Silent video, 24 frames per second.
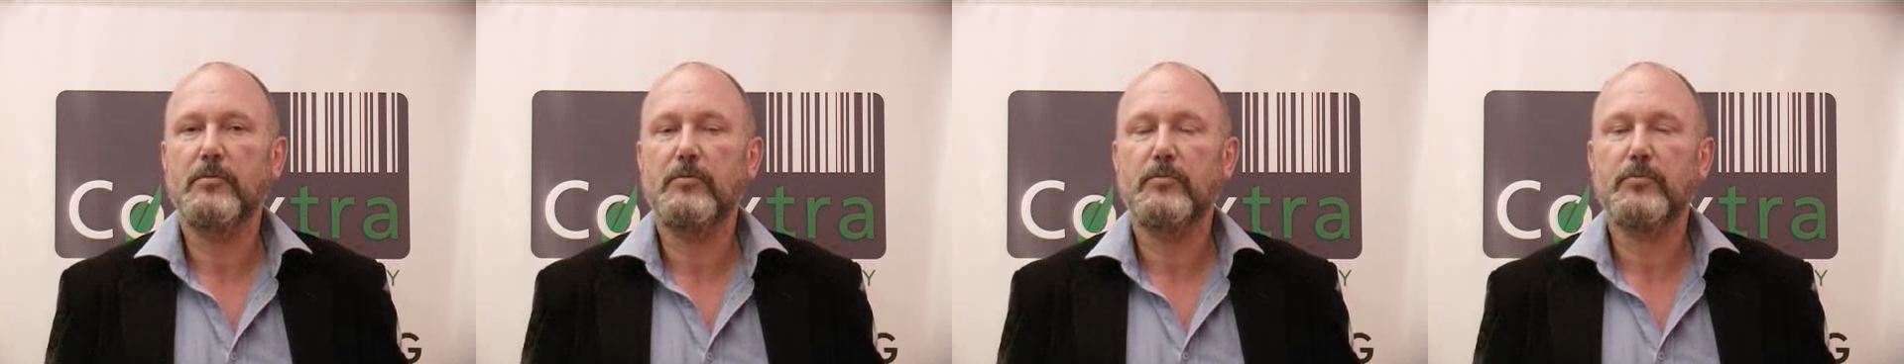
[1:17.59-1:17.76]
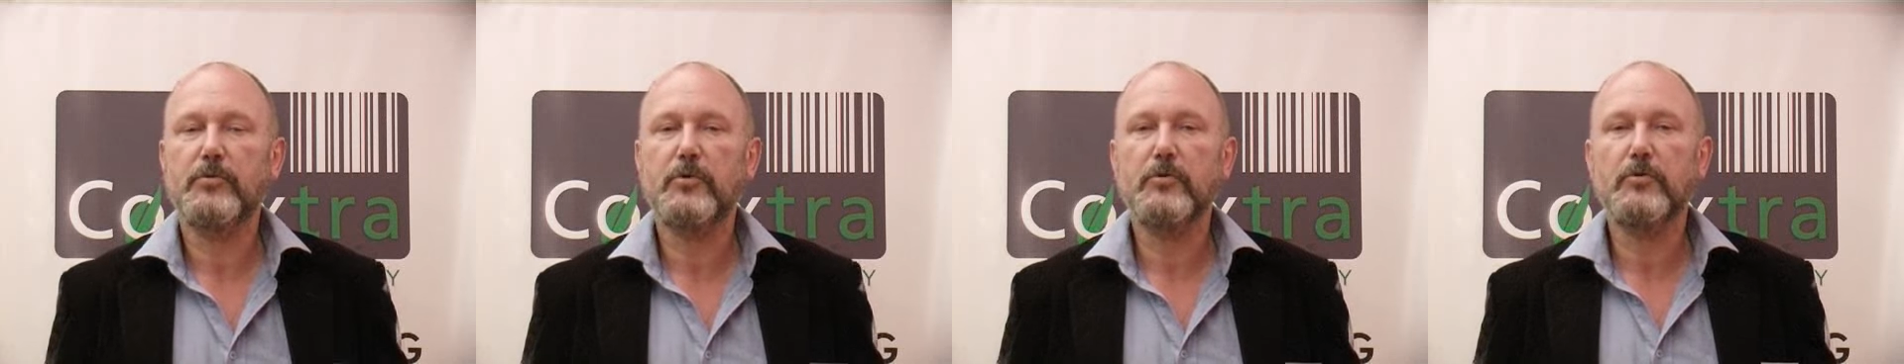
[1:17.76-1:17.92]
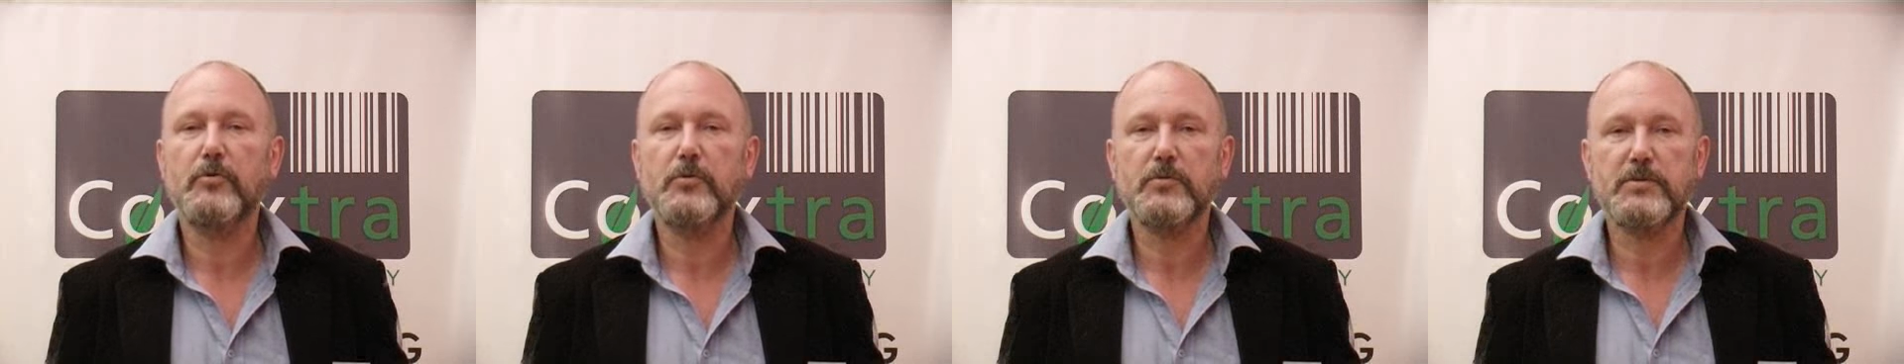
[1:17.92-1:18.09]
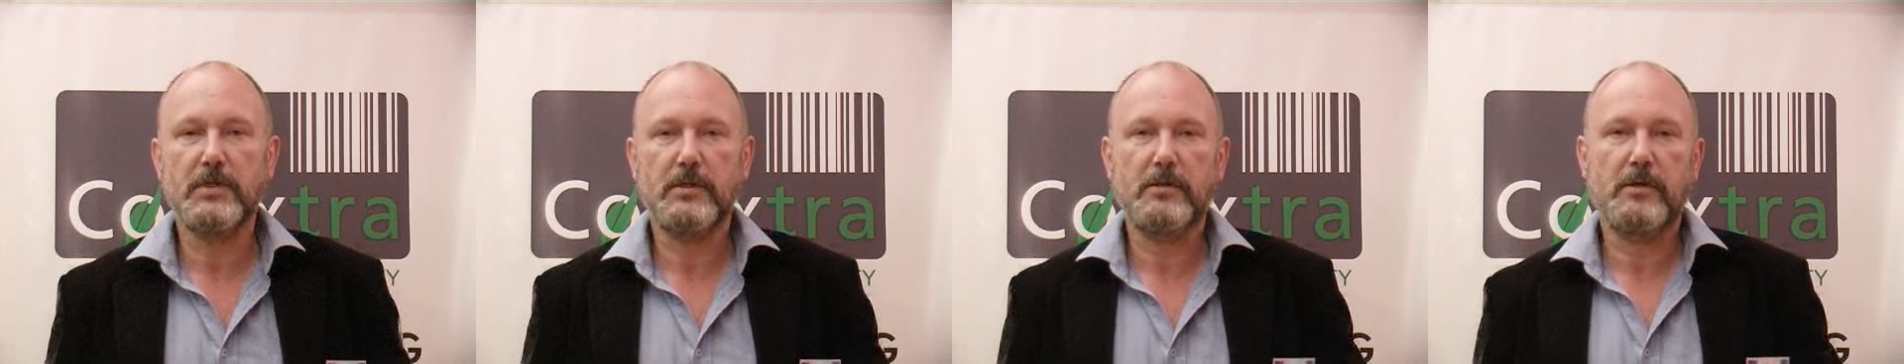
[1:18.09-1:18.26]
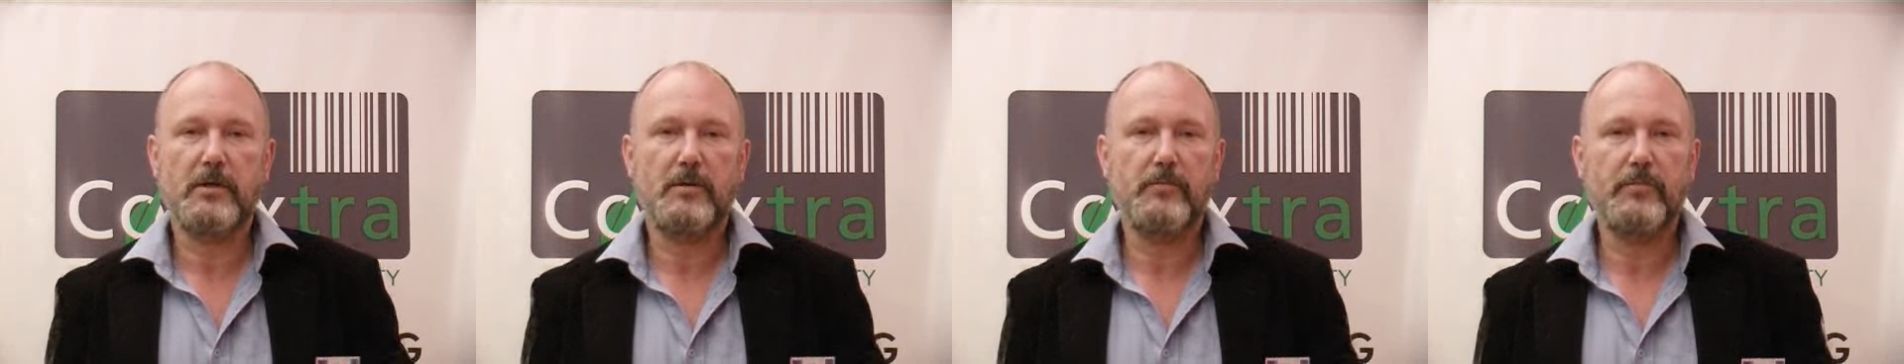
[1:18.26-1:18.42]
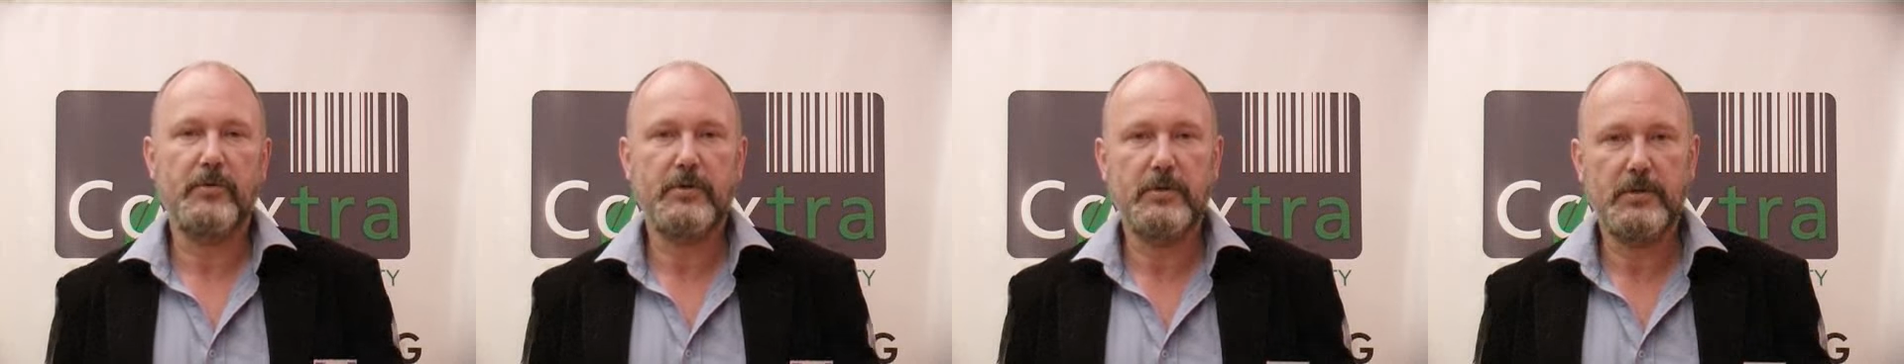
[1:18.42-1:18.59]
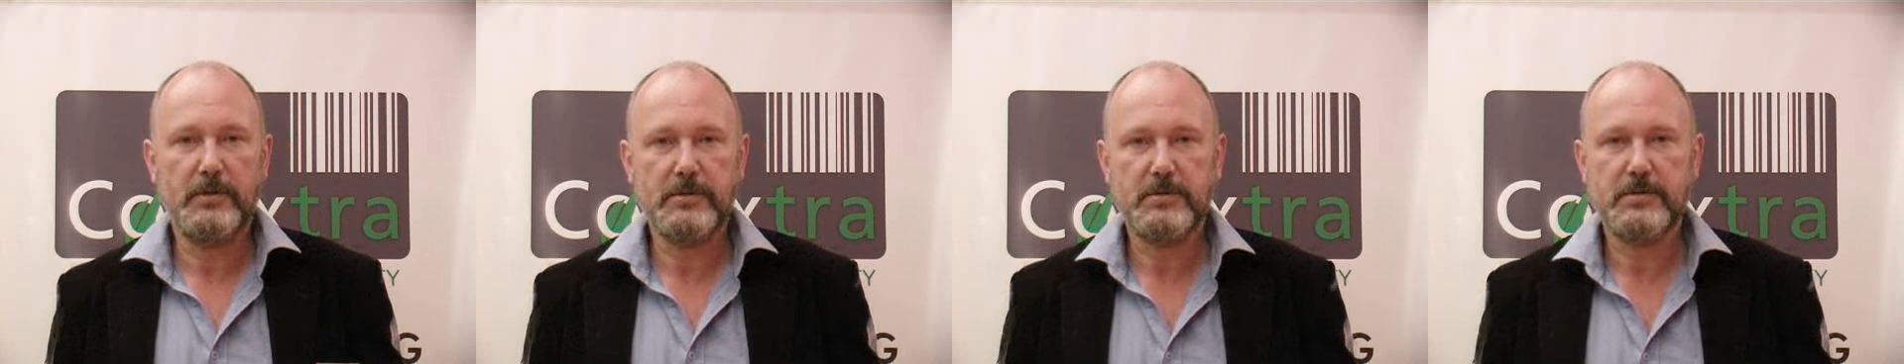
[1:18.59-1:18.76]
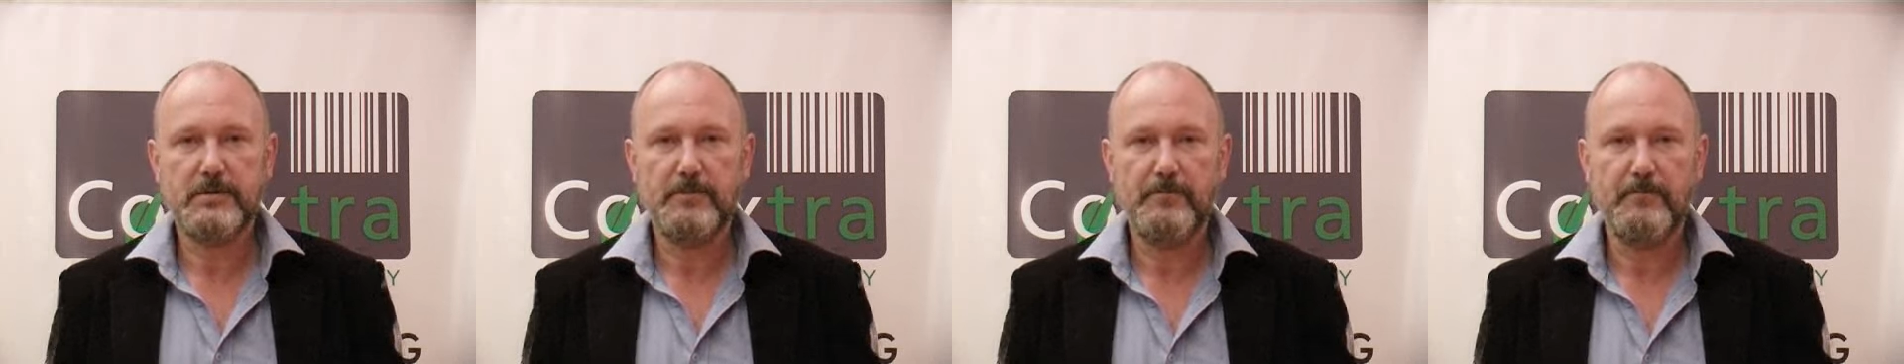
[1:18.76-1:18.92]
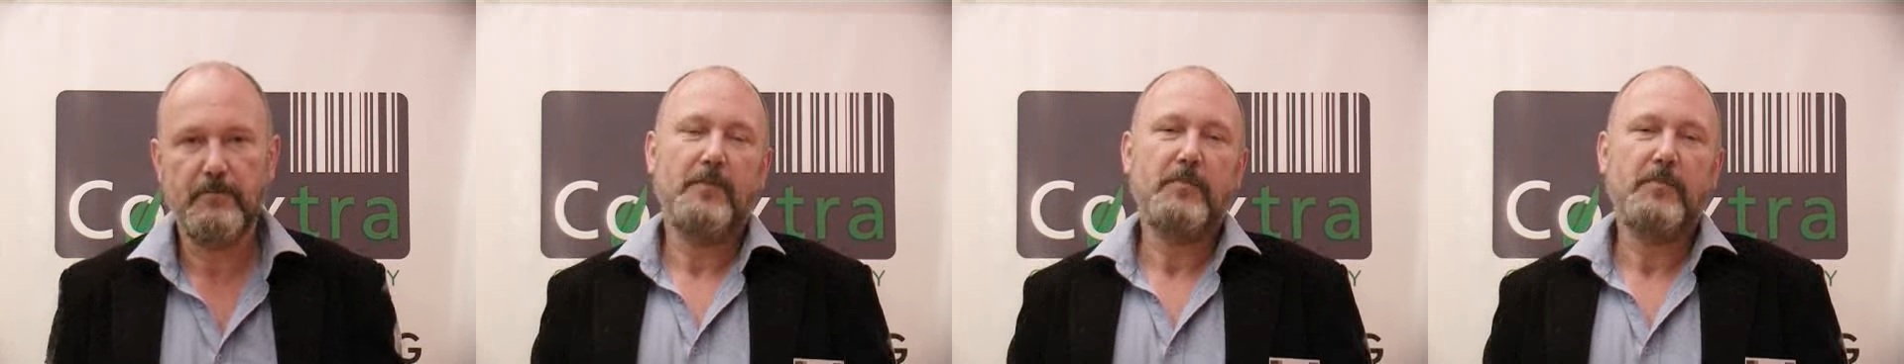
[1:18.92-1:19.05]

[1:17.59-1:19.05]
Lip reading: producing companies.